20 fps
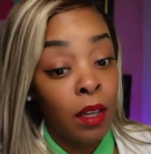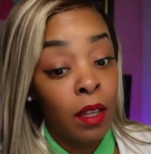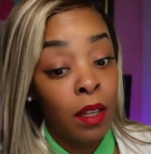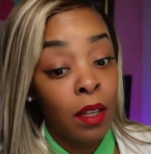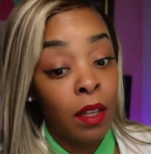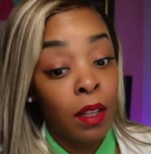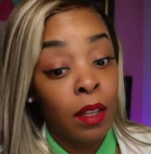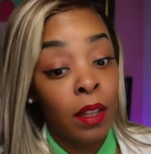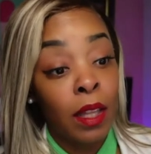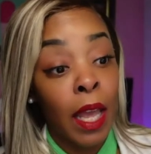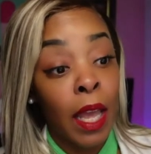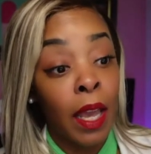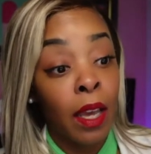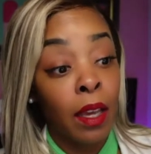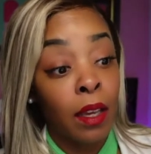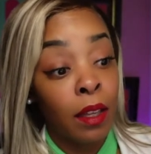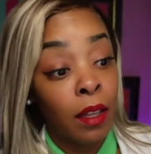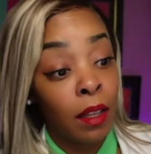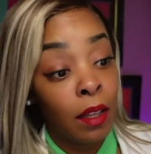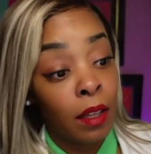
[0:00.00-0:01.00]

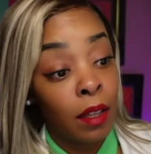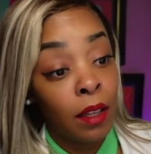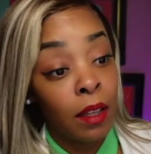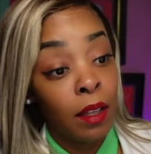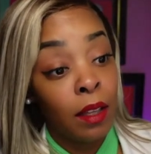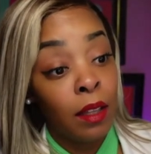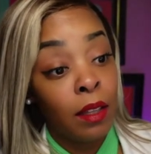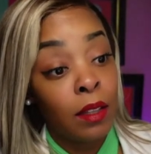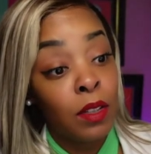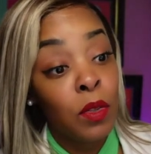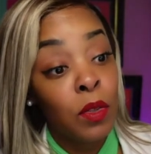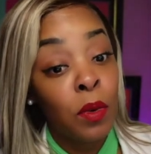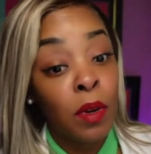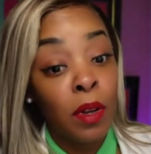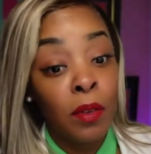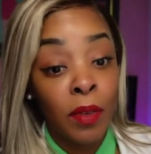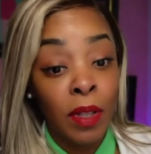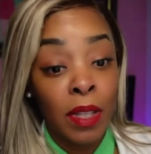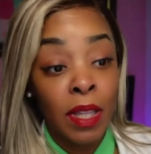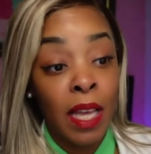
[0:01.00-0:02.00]
Like
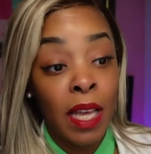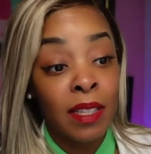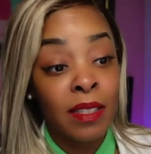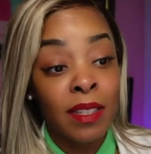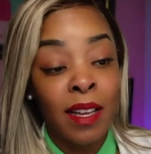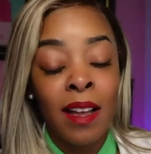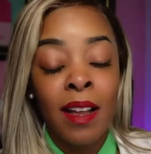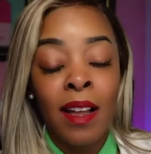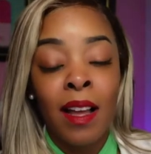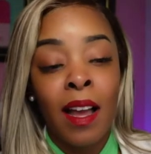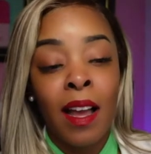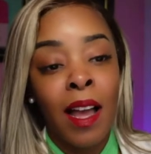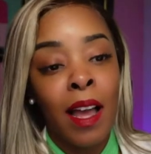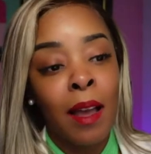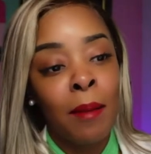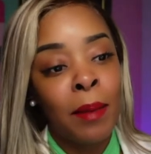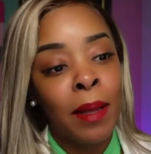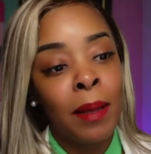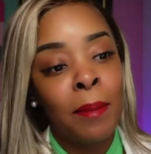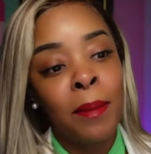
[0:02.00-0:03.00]
250,000. I'm
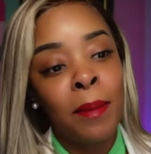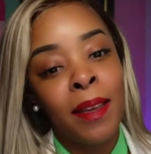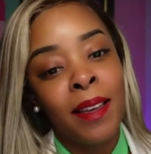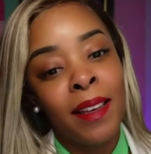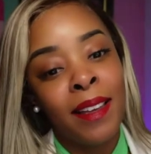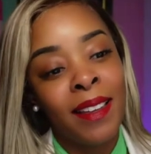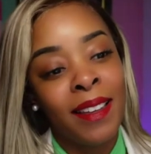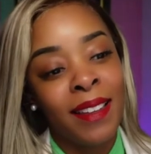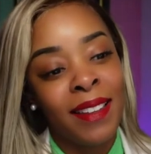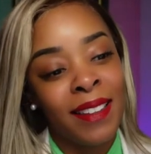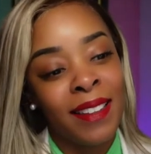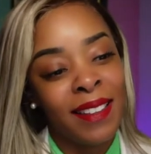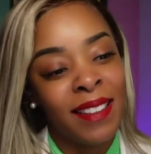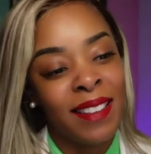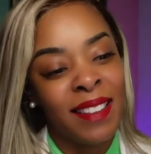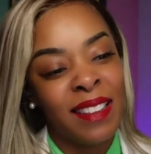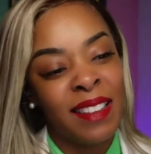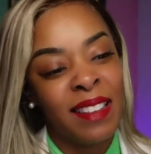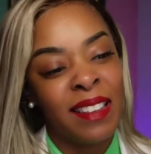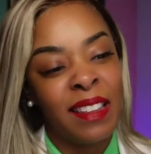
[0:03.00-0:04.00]
like, man.
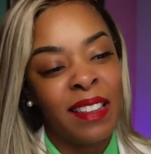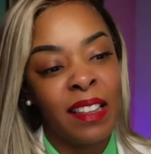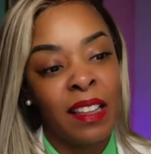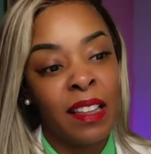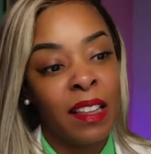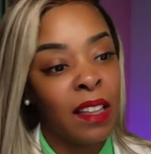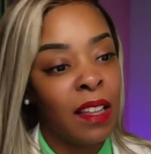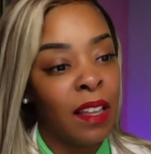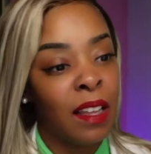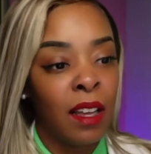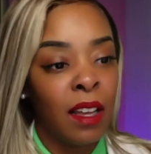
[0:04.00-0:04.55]
They're